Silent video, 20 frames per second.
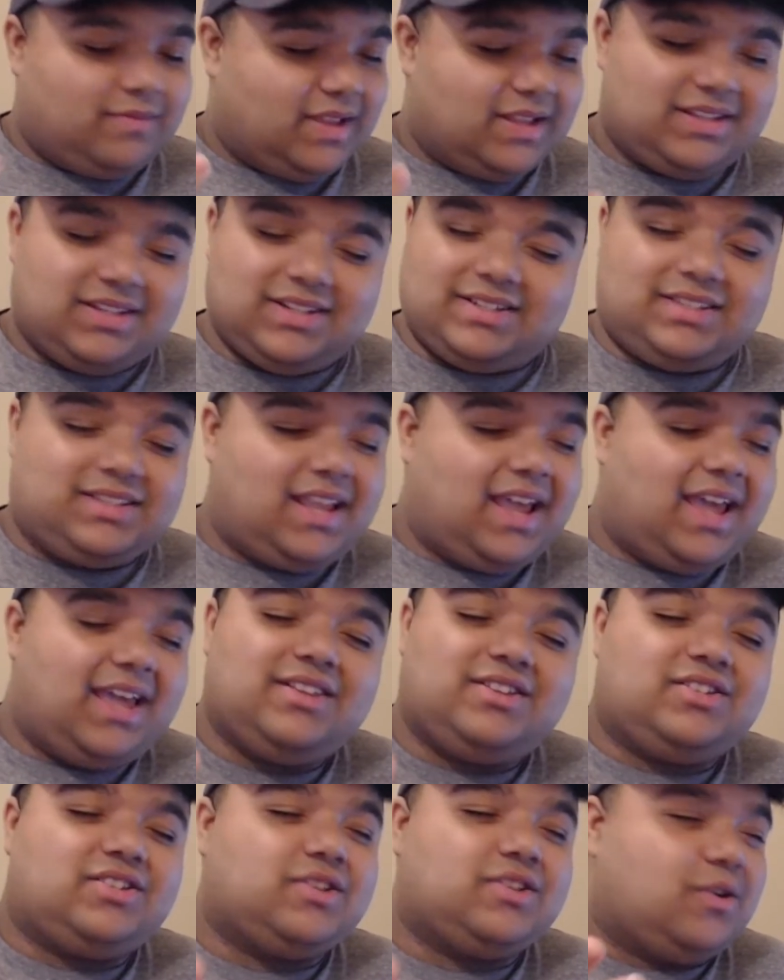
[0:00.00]
it just
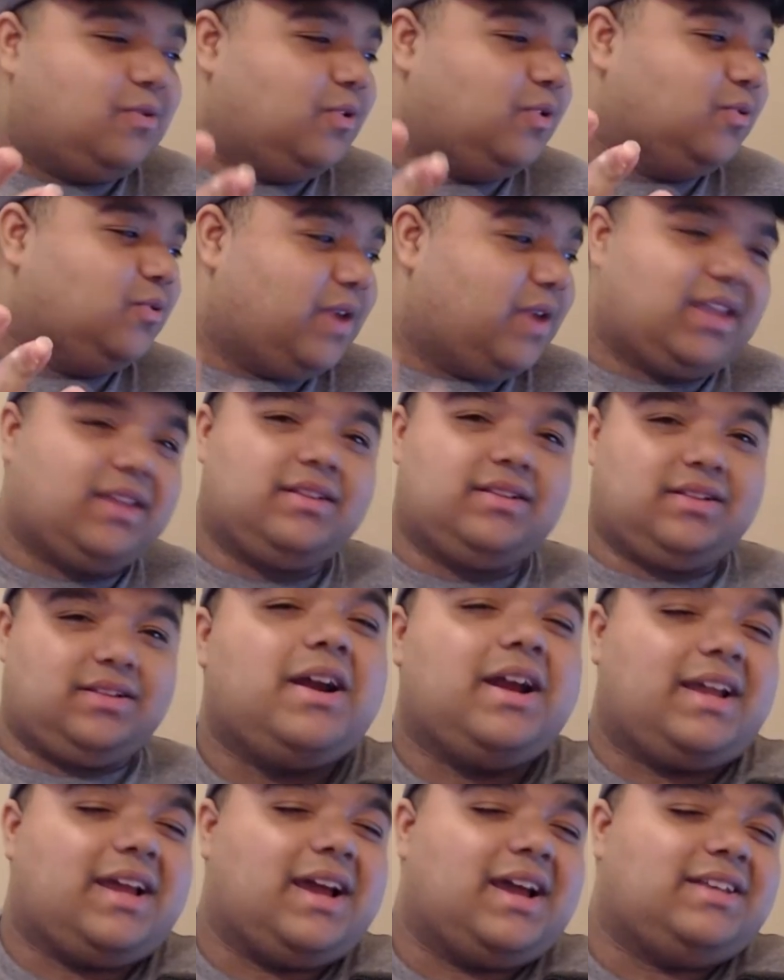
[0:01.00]
tastes so great.
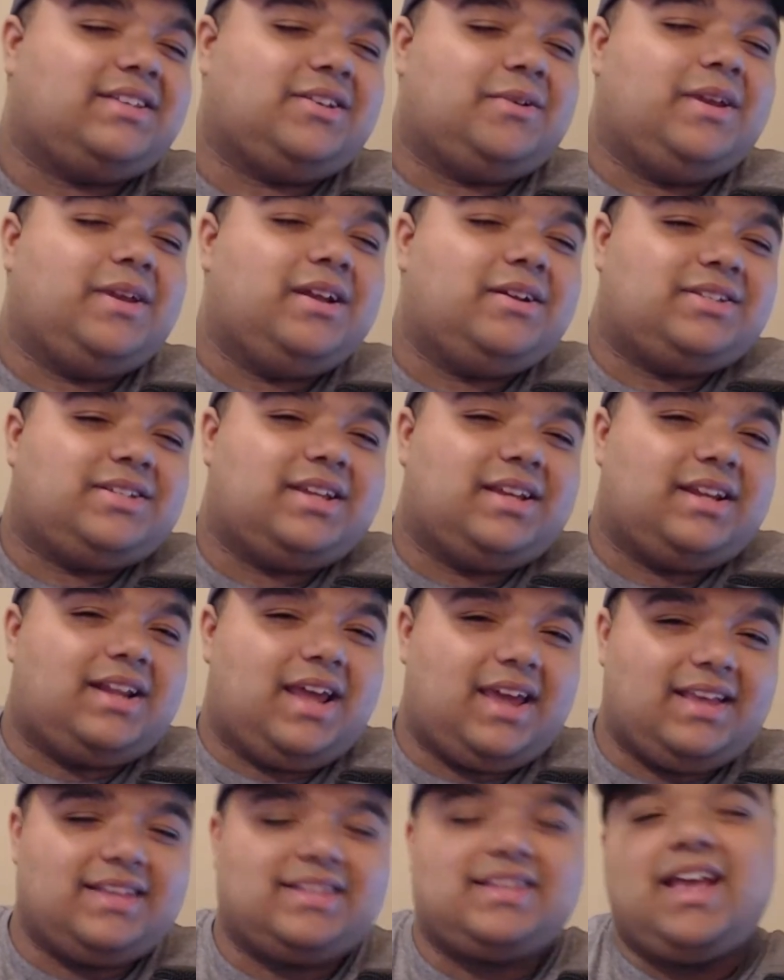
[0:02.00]
Alright guys, so here's
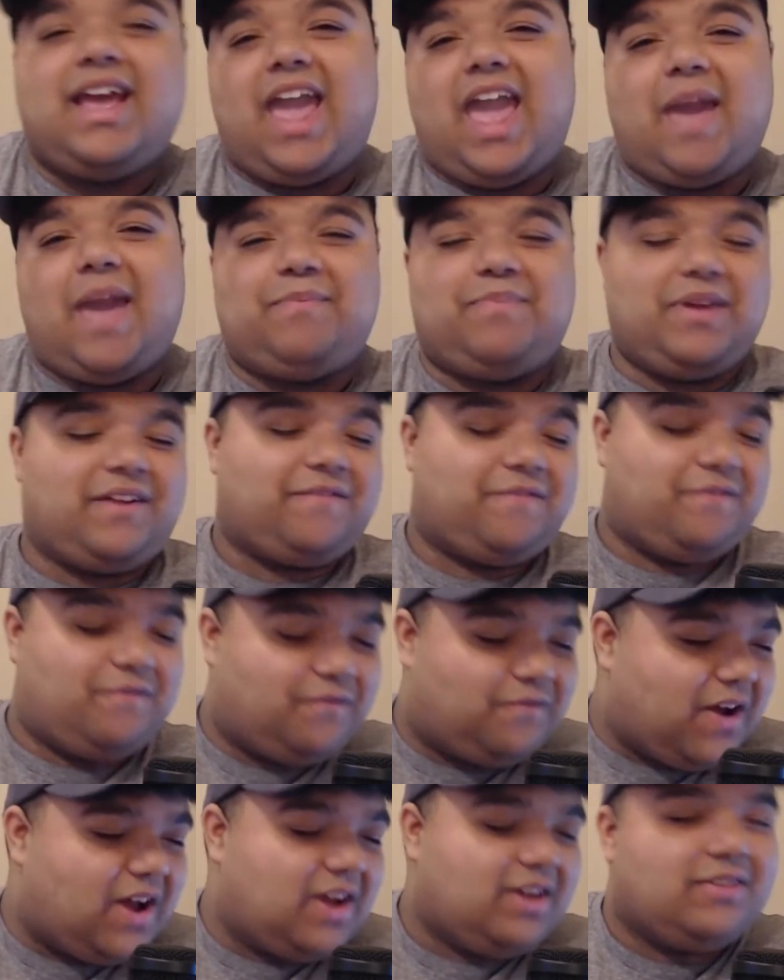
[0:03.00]
today's epic
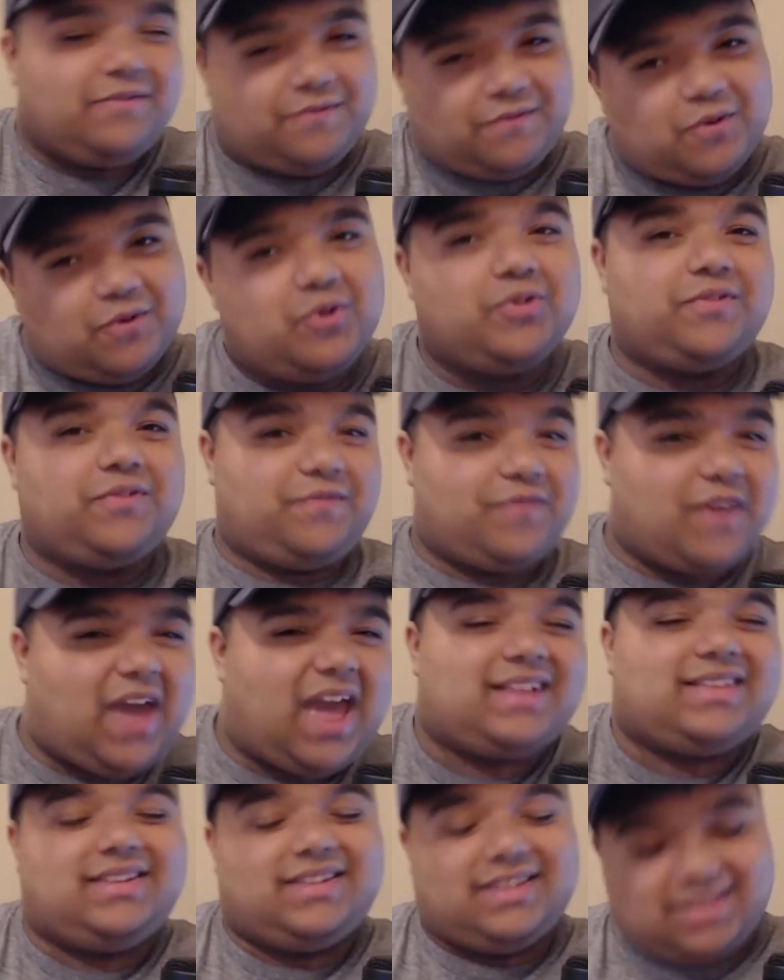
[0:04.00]
fun food
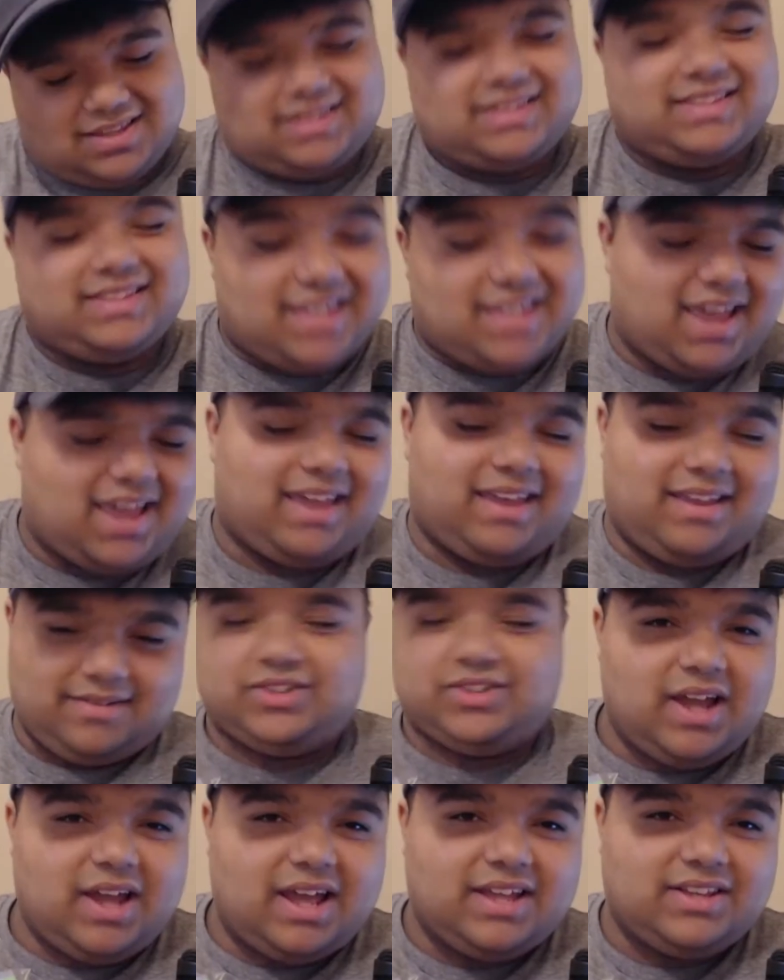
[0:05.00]
fact of the day. Did
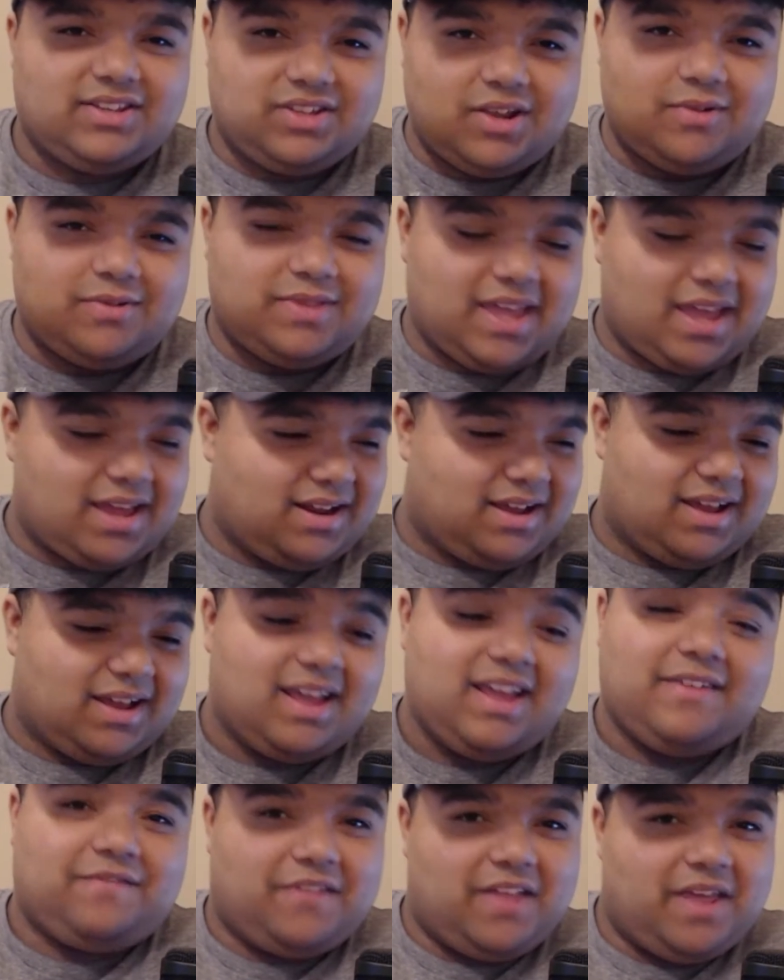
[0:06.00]
you guys know that
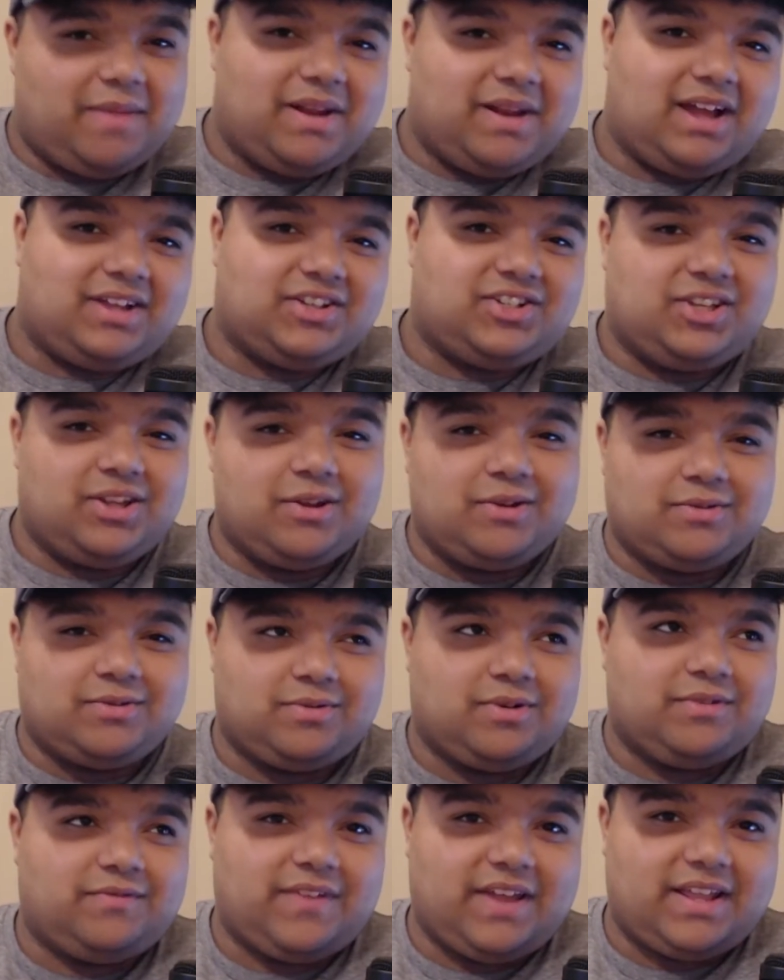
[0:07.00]
Flamin' Hot Cheetos
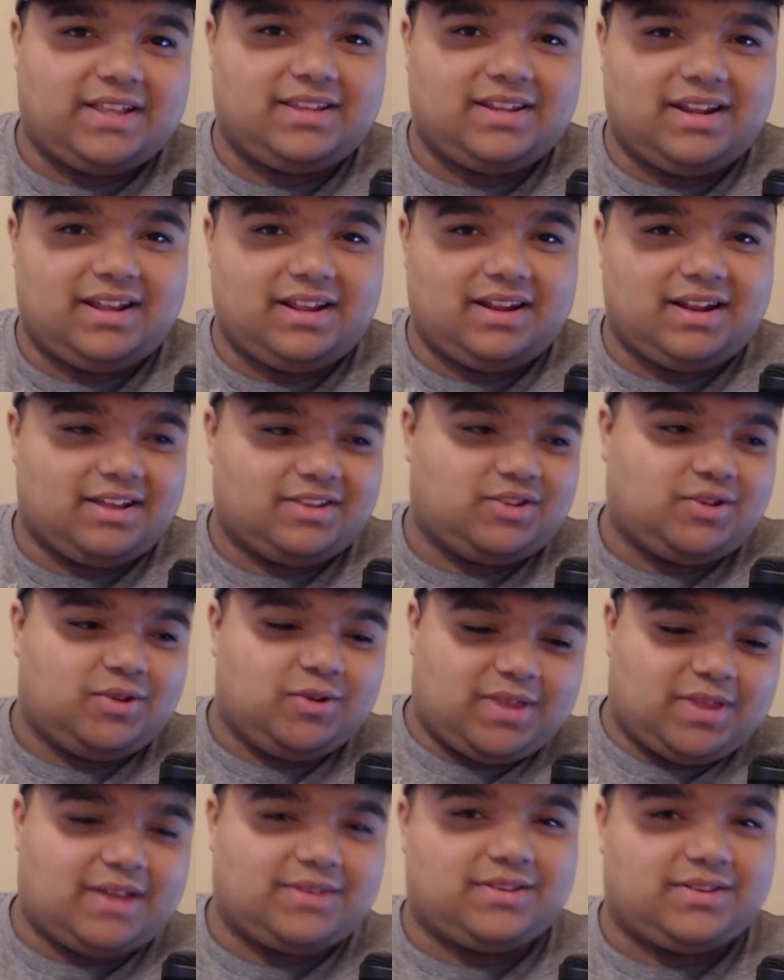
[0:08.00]
were invented in
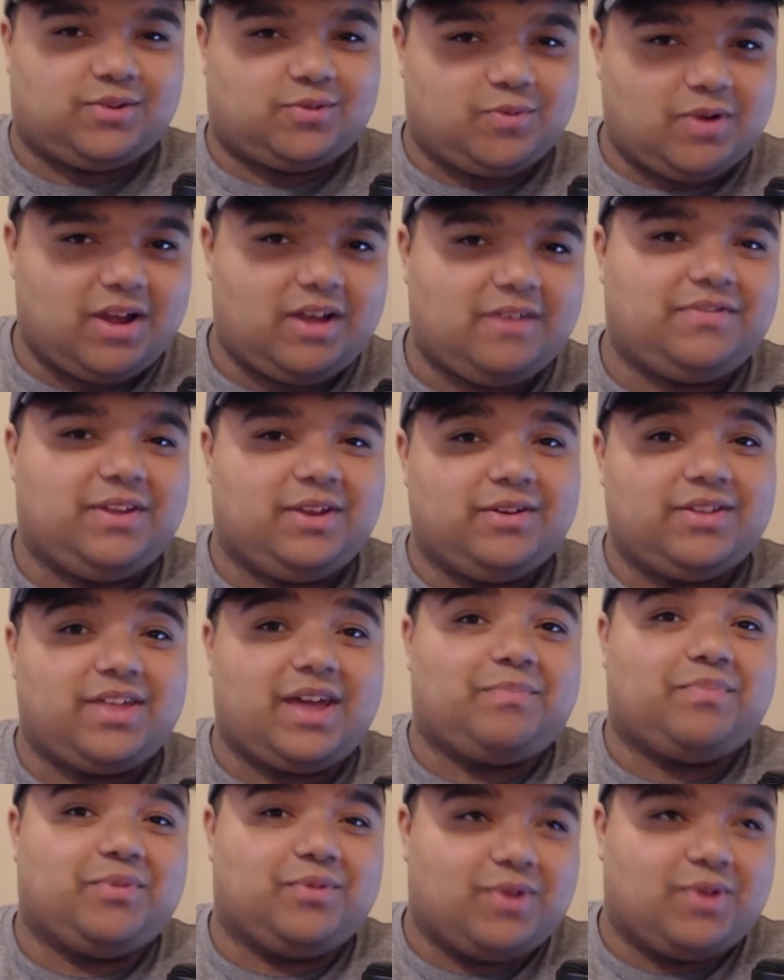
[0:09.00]
2012, the year
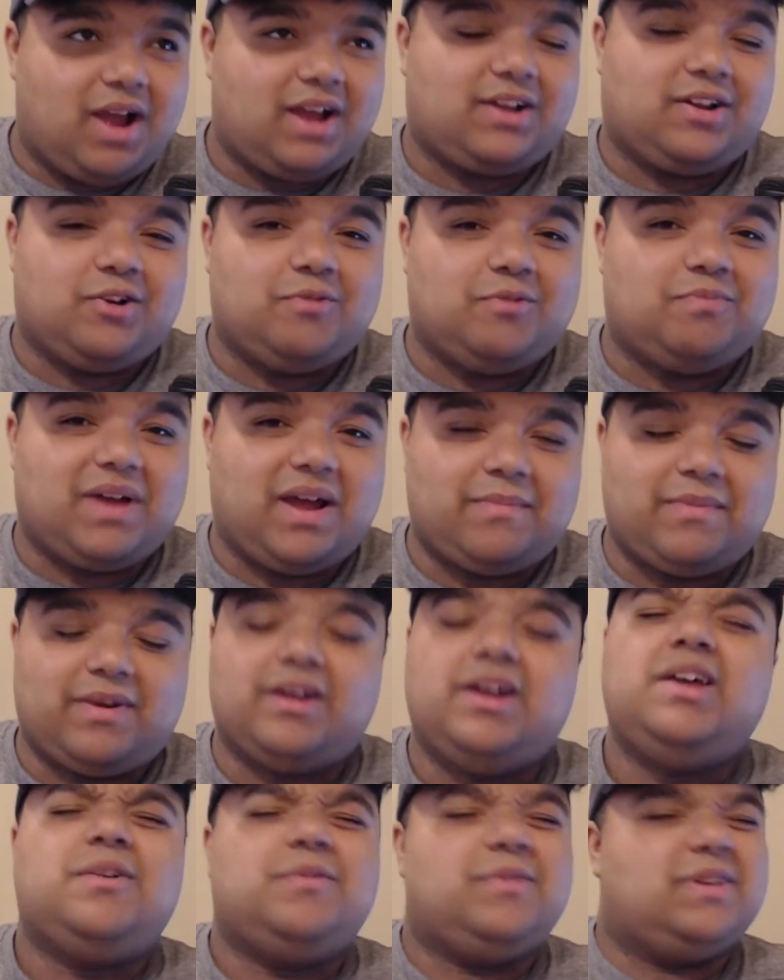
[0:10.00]
that Barack
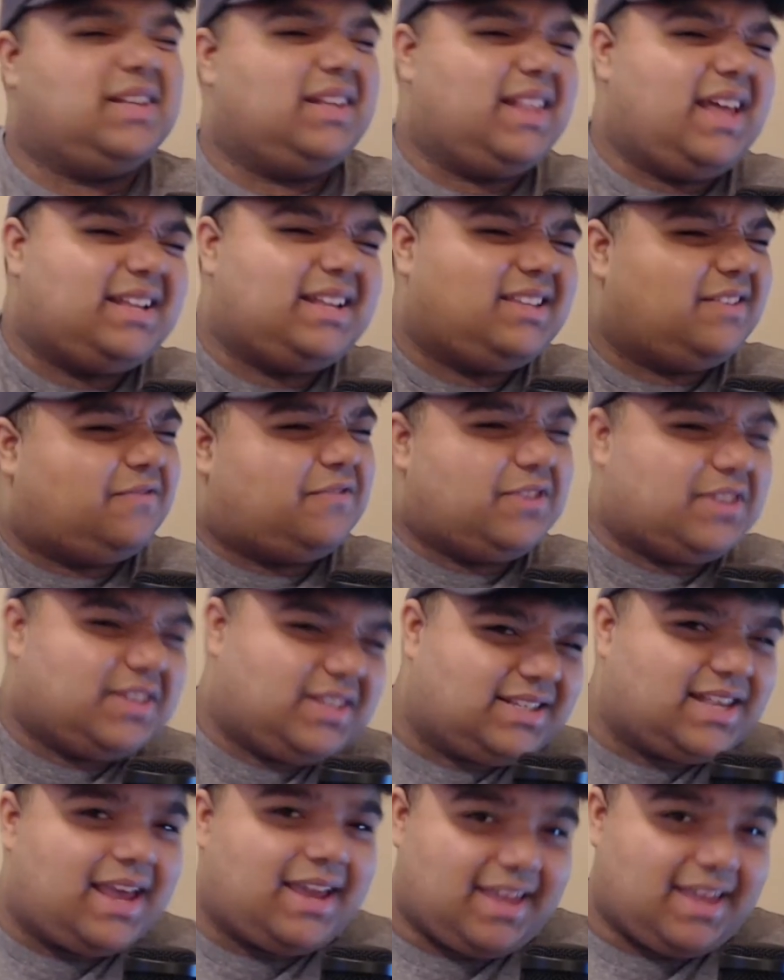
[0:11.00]
Obama was elected for the
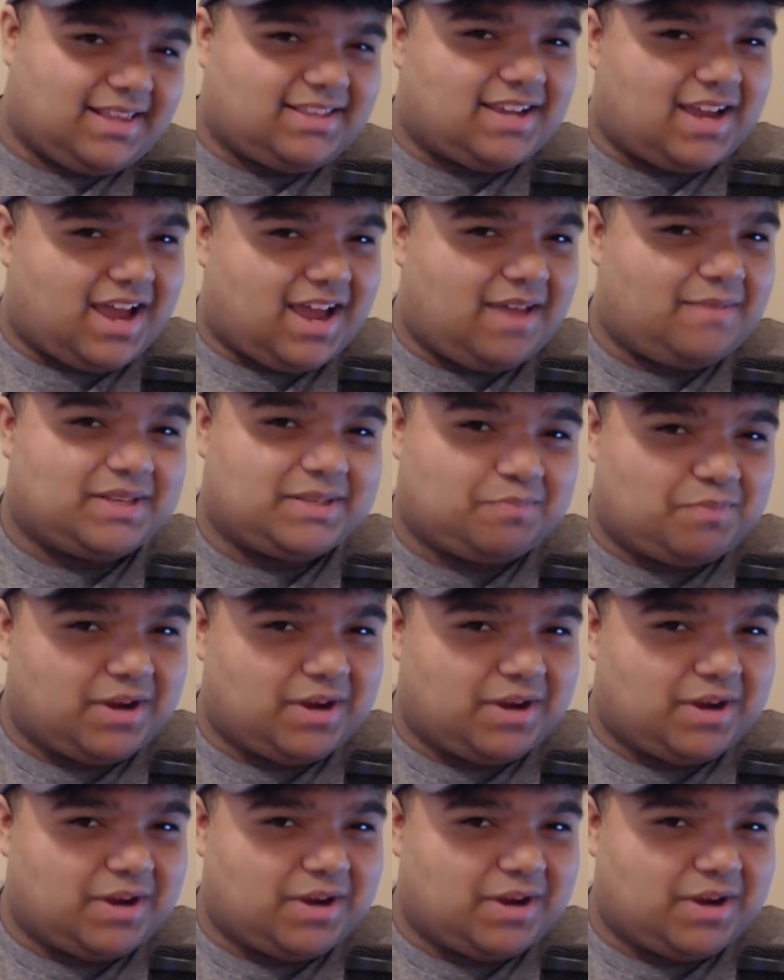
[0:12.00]
second time as